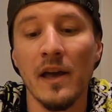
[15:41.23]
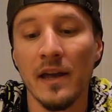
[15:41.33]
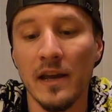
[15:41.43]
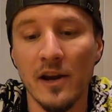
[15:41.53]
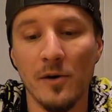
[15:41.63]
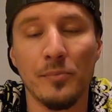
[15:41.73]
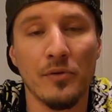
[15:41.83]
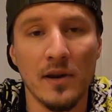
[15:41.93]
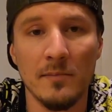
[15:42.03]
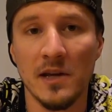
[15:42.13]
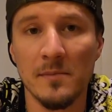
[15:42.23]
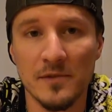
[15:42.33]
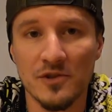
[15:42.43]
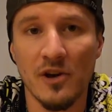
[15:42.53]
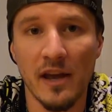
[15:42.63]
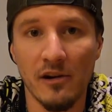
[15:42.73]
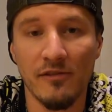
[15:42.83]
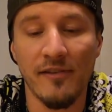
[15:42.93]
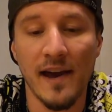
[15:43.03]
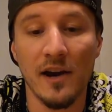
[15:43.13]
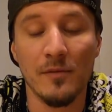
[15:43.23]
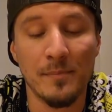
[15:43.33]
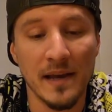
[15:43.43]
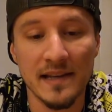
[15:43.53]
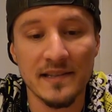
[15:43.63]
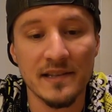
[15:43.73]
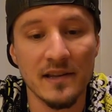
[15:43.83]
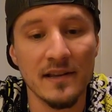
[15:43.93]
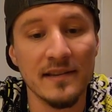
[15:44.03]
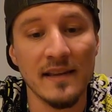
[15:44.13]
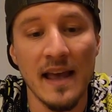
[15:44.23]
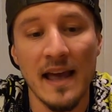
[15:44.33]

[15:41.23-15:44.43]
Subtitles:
you know, premium striker-fired pistols.